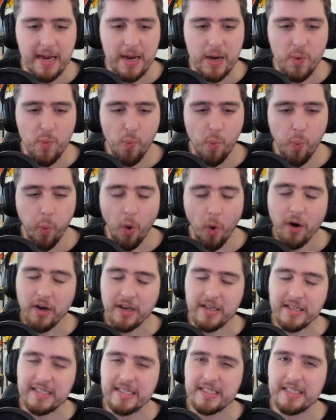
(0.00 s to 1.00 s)
what
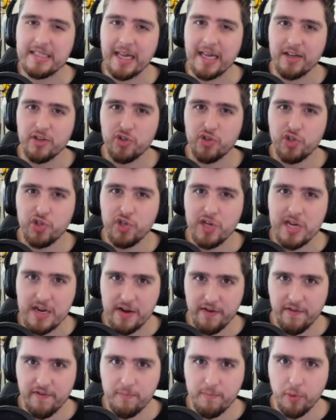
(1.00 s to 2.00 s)
does that
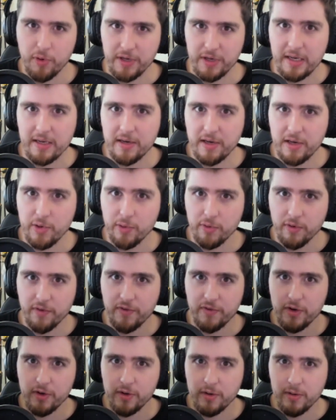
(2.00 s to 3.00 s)
achieve putting it in your
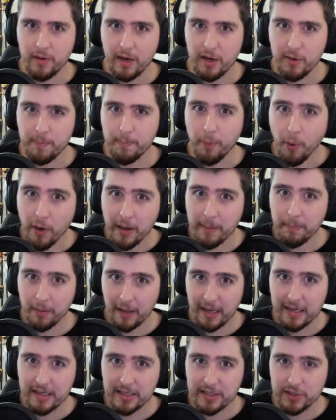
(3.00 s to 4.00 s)
review? Are you putting
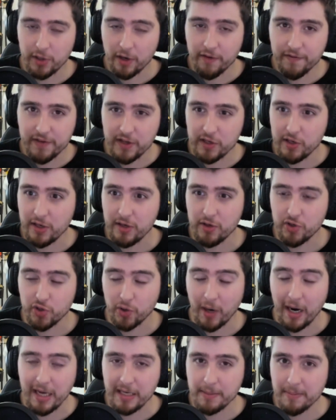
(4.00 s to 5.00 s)
players off? Are you, are you
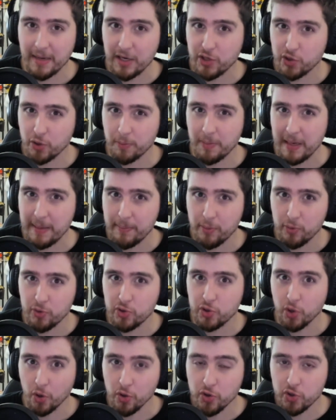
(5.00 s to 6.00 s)
trying to make sure people
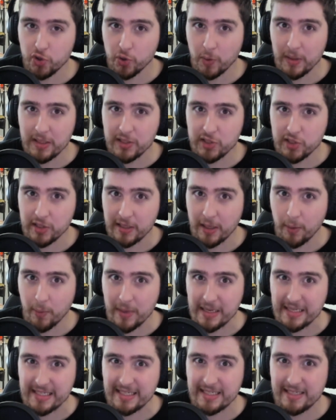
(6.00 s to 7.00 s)
don't join so that
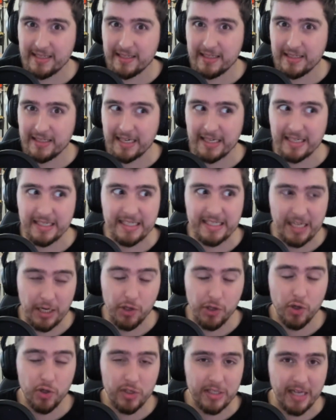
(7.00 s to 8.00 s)
we
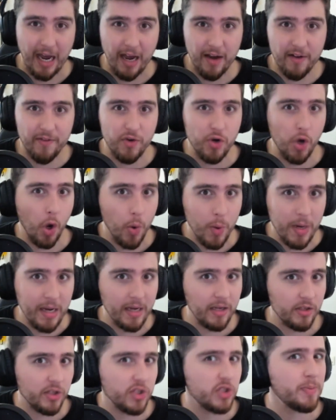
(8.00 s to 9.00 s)
continue to have no
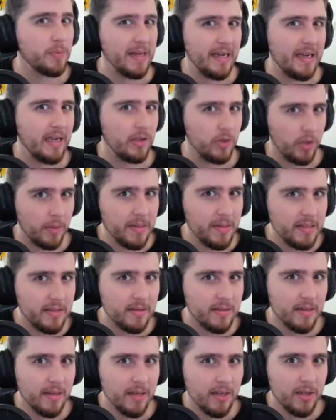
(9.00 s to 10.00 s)
English speaking lobbies?
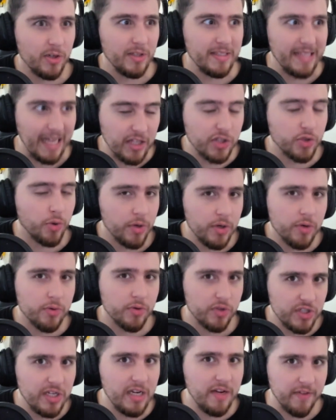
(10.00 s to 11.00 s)
Because that's all you're
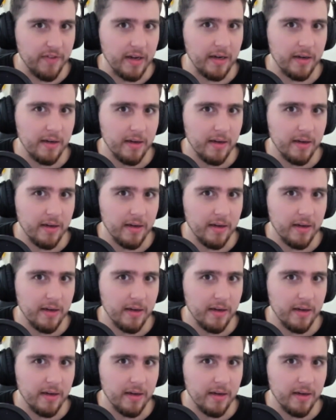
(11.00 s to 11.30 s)
achieving.